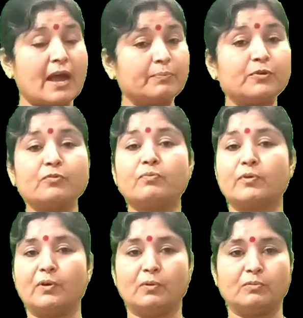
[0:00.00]
have to
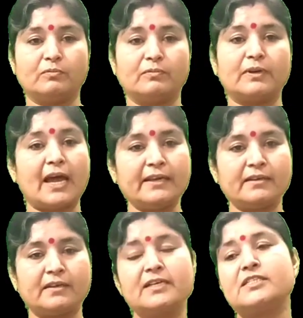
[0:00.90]
follow.
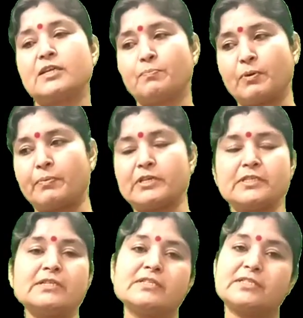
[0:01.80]
Like simple
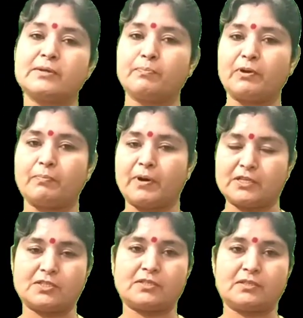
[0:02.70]
present, simple
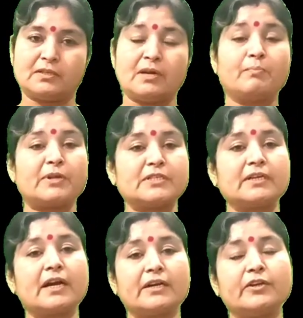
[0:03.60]
past.
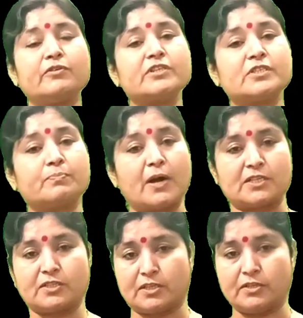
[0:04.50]
Present continuous,
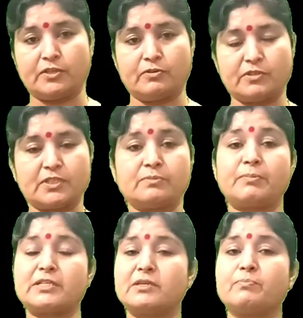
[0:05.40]
past continuous.
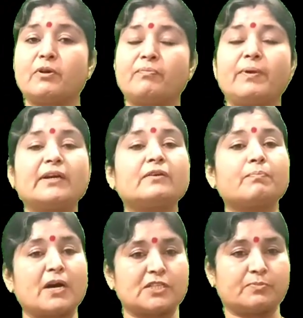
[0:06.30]
Present perfect,
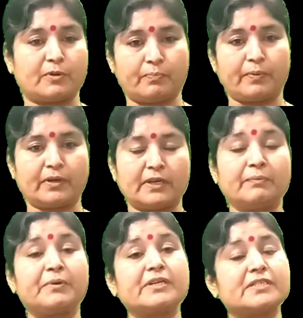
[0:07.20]
past perfect.
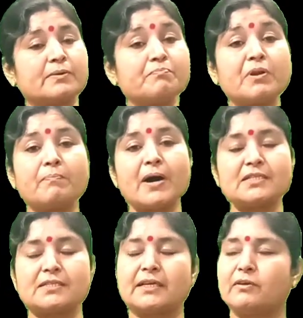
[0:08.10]
If it is simple
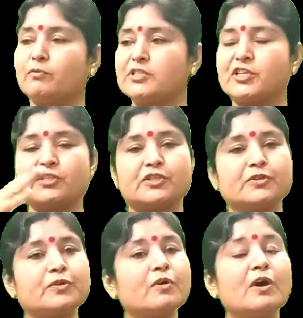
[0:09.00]
past, then we will change
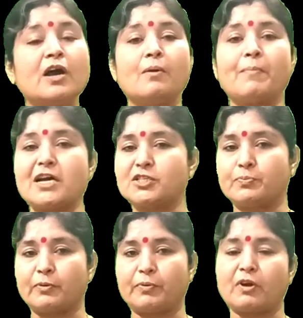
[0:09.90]
into past
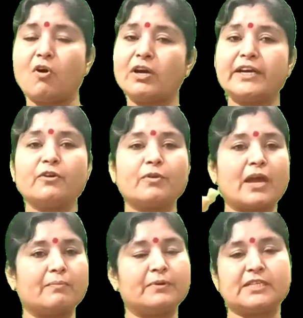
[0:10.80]
perfect. Already we
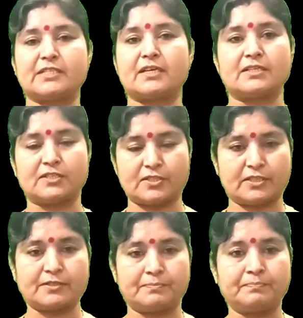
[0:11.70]
have discussed.